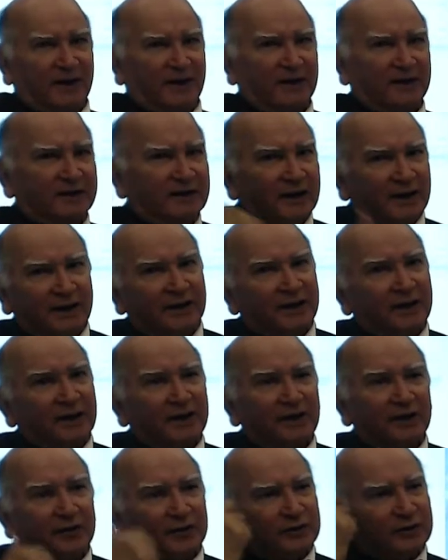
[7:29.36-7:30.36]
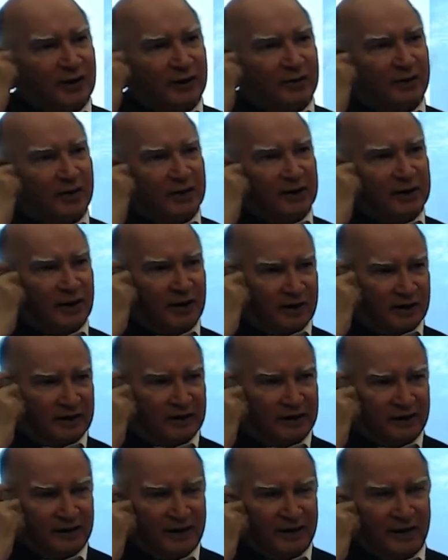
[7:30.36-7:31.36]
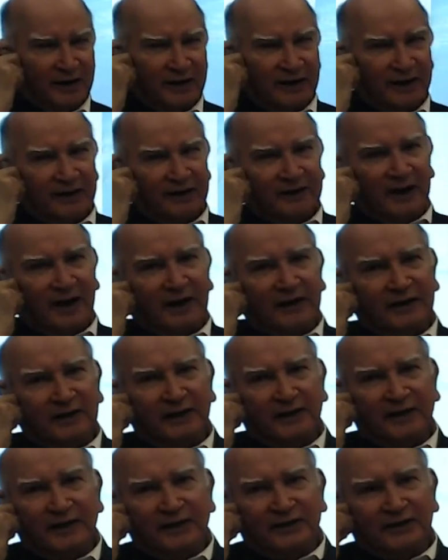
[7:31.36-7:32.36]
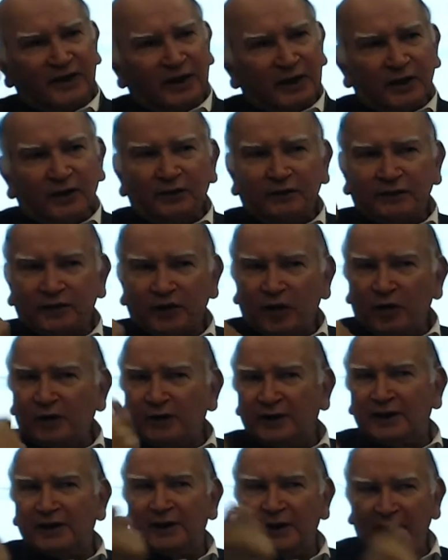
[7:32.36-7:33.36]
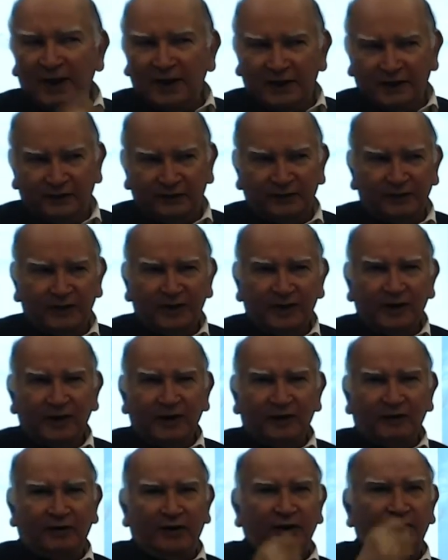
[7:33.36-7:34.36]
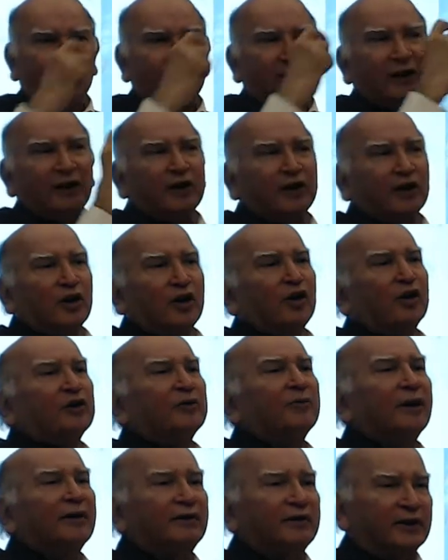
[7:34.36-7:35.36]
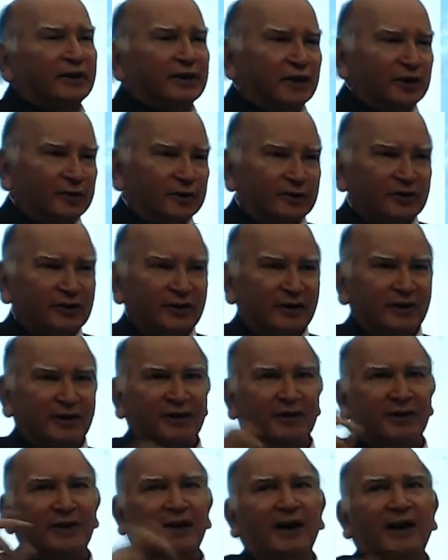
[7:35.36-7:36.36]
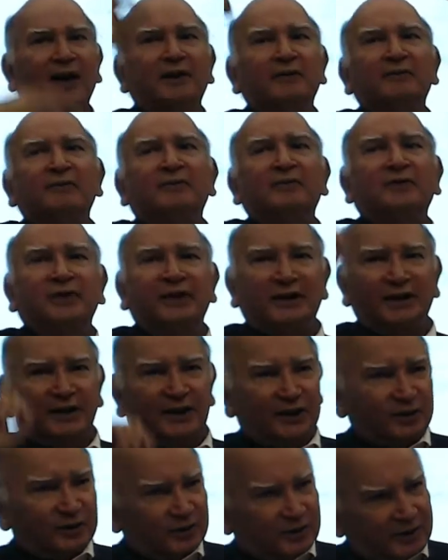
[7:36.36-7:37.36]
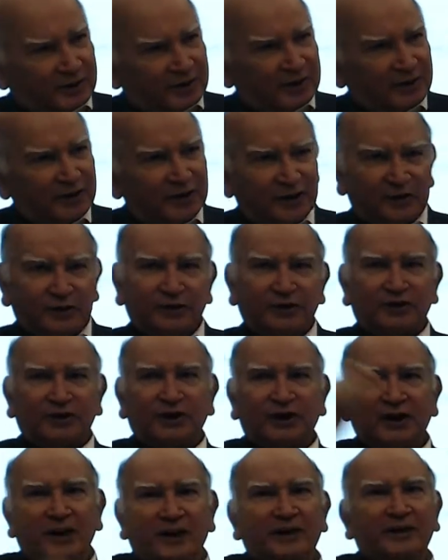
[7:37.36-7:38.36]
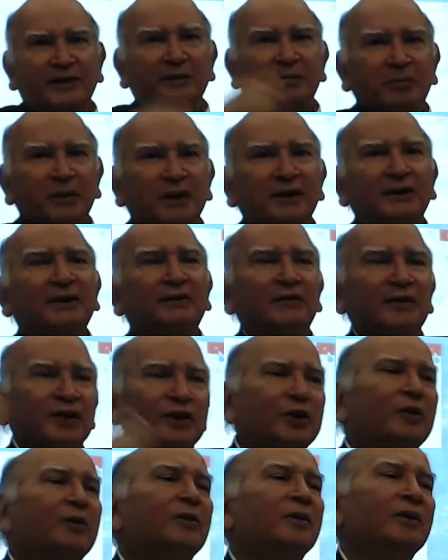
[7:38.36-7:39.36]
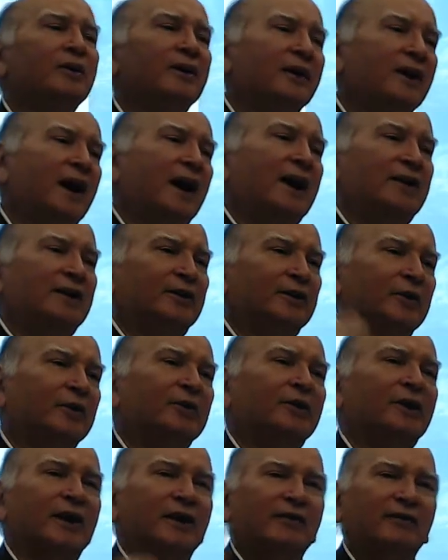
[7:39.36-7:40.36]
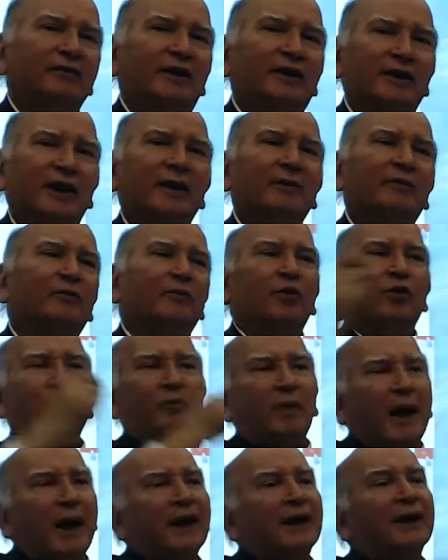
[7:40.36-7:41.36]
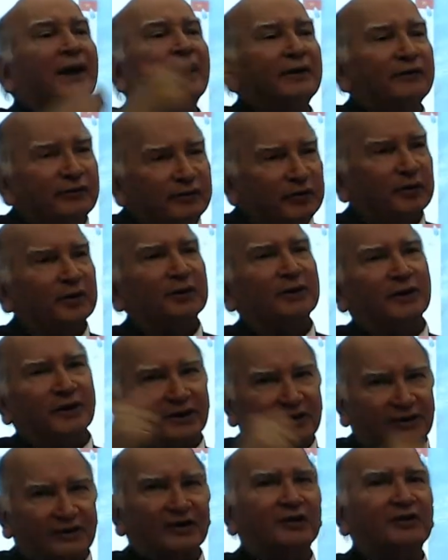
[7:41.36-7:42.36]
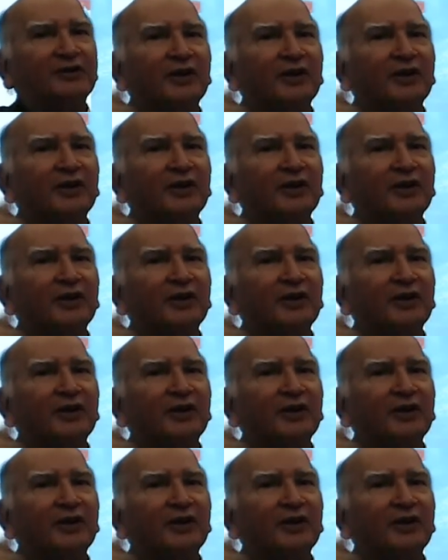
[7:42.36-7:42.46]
Then it occurred to Salman Khan that instead of talking live, why don't I record my videos and send it to her so she can replay the video at her own convenient time, go back and forth, etc.